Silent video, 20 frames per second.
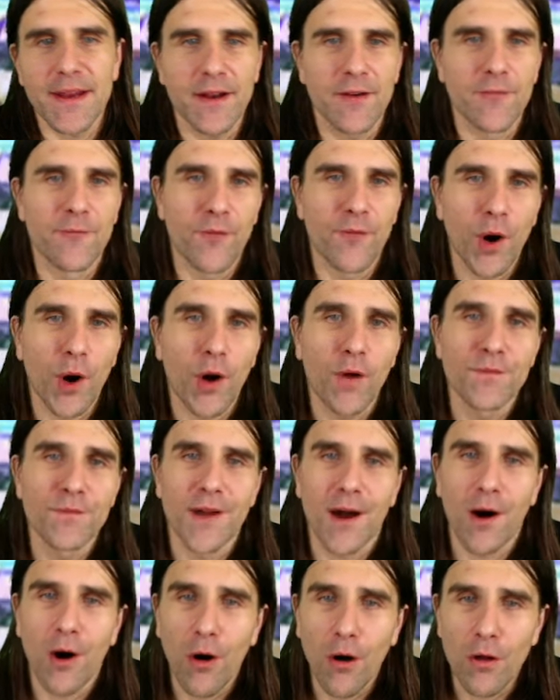involved,
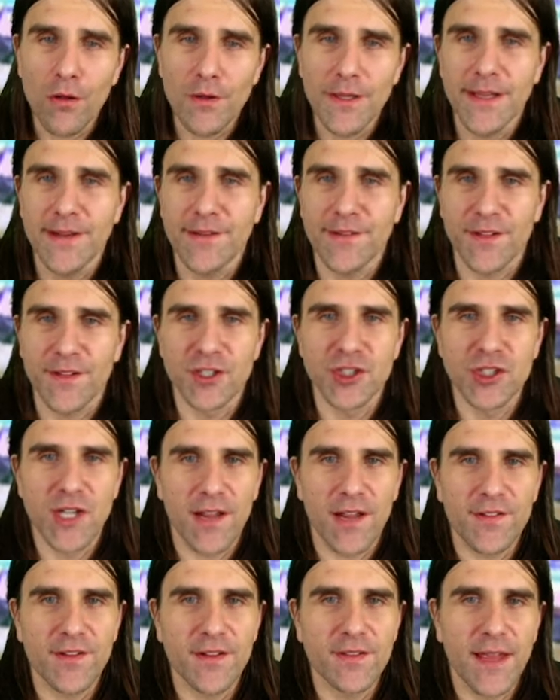Hawley is
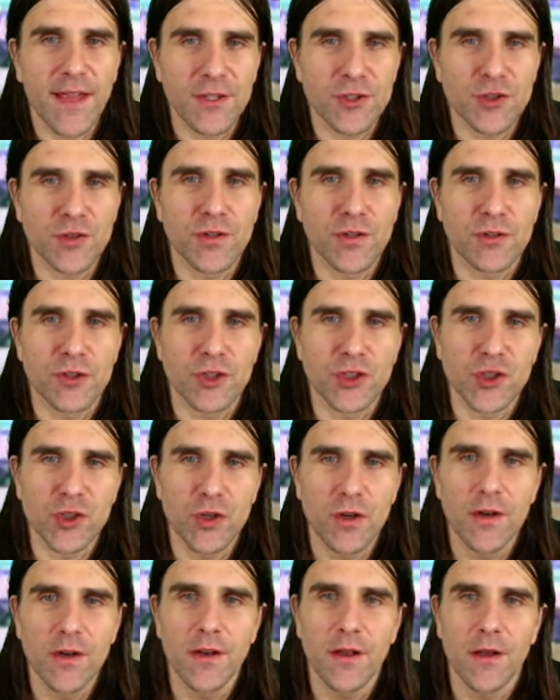suggesting that there
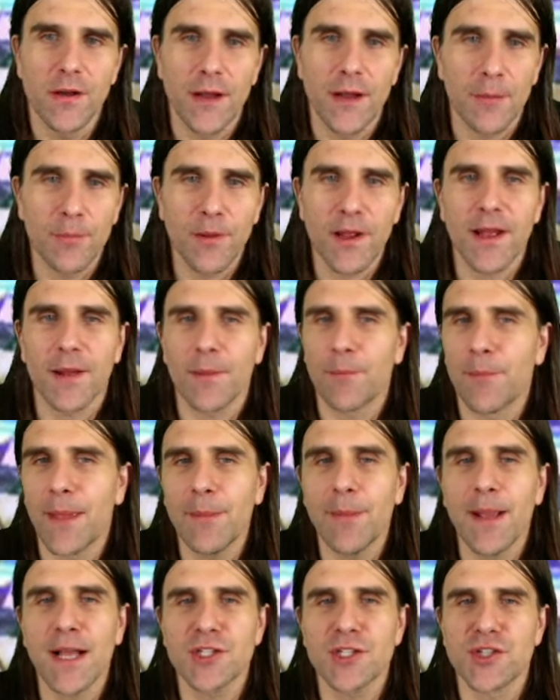should I'm gonna
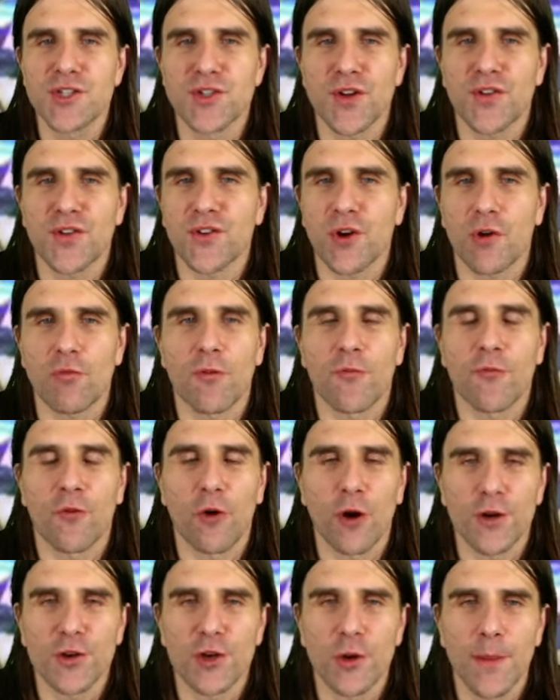maybe I should just start
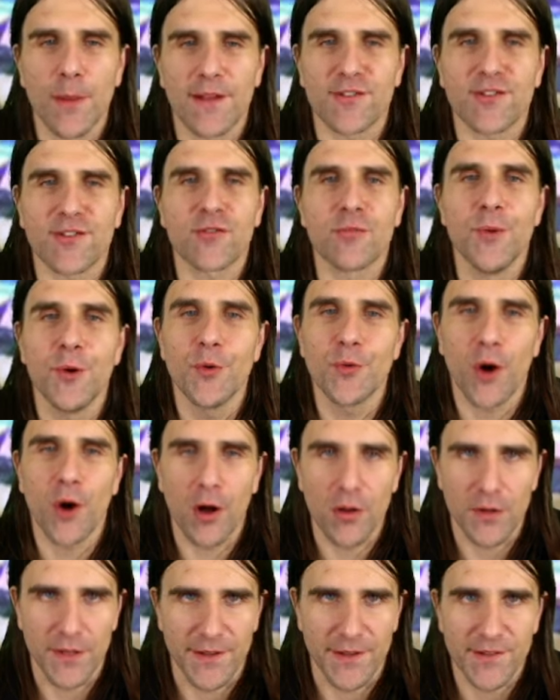referring to him as Smoot
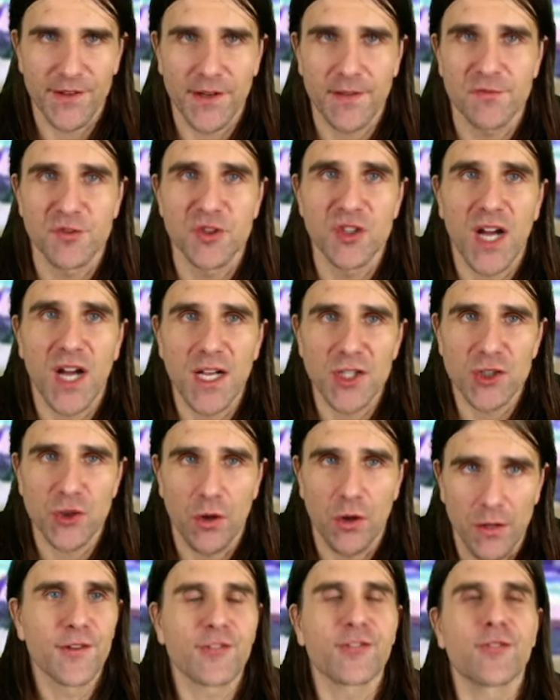Hawley instead of Josh
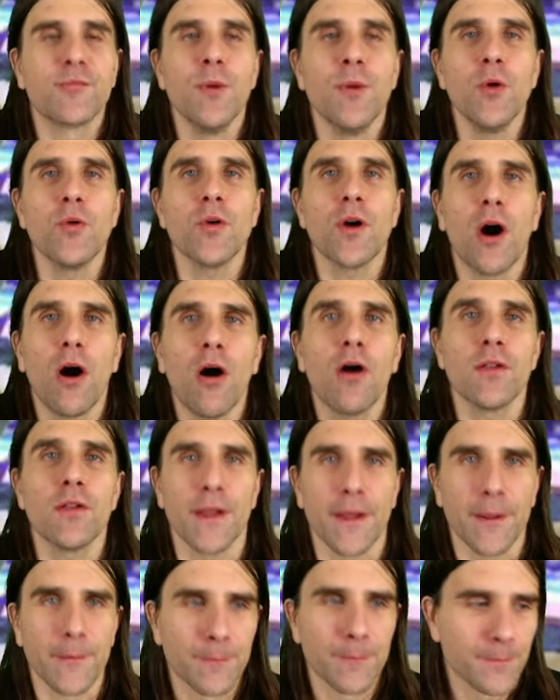Hawley. Smoot
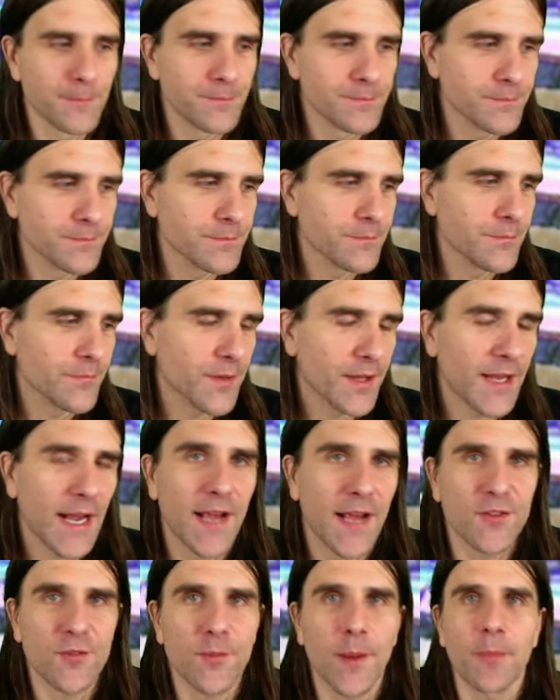Hawley. You
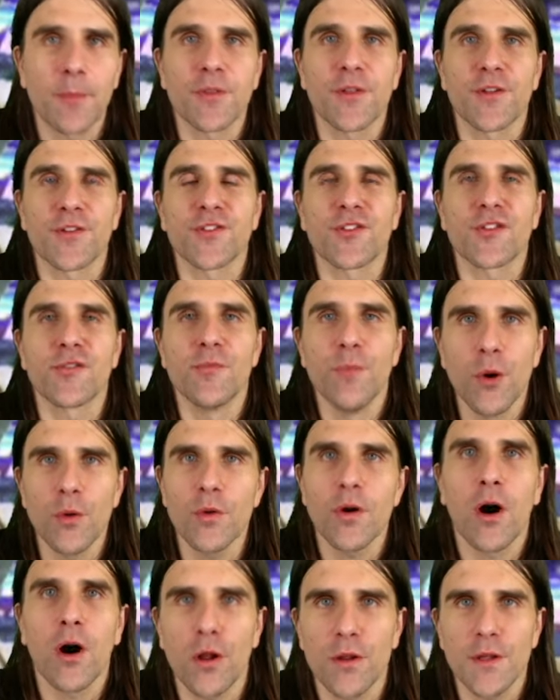guys remember the Smoot
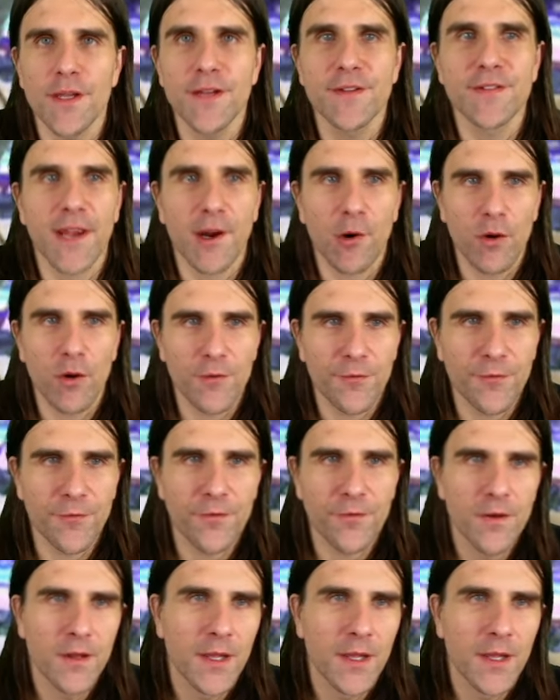Hawley tariff?